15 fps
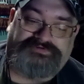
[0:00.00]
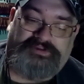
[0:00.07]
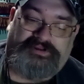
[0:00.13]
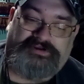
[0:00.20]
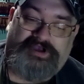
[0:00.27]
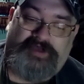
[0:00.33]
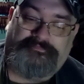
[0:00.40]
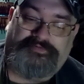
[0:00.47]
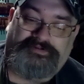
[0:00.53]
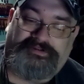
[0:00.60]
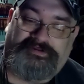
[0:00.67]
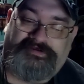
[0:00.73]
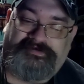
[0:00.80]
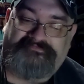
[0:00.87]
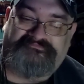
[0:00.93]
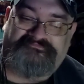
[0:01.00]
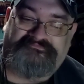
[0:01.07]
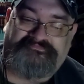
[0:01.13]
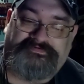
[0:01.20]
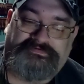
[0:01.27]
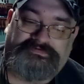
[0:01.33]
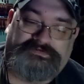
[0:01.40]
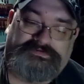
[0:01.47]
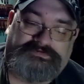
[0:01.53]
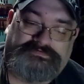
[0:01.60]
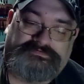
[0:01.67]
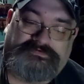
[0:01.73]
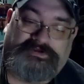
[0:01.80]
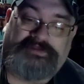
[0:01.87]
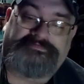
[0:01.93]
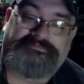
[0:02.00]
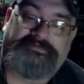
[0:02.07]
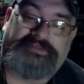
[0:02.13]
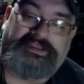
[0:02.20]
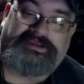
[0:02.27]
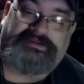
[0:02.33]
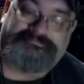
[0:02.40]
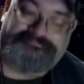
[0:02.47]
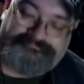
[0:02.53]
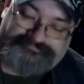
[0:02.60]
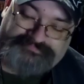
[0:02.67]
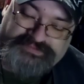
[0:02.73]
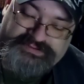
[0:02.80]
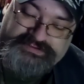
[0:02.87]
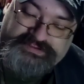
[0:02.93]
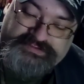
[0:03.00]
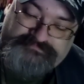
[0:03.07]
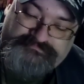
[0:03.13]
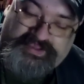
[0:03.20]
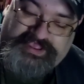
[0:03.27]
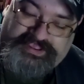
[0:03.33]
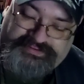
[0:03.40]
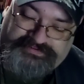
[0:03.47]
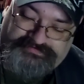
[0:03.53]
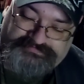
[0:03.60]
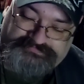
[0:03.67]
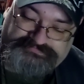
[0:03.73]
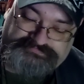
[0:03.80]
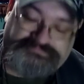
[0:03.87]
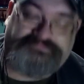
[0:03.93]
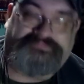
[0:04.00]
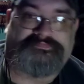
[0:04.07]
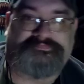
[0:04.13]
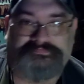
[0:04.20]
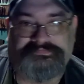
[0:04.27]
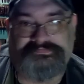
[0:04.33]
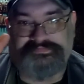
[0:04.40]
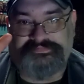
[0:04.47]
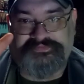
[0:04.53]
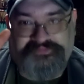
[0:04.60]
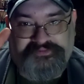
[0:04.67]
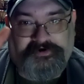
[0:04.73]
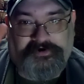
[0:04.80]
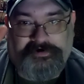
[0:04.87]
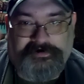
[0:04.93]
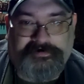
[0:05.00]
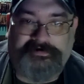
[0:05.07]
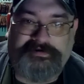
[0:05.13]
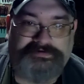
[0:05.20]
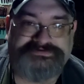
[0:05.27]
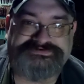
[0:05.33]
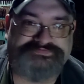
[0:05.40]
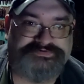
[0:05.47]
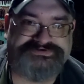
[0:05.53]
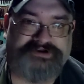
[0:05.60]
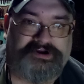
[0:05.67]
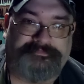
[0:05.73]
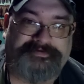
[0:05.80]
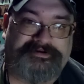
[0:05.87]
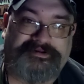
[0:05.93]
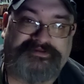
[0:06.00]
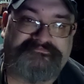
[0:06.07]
a couple of, well, hang on, my third Swiss Army knife.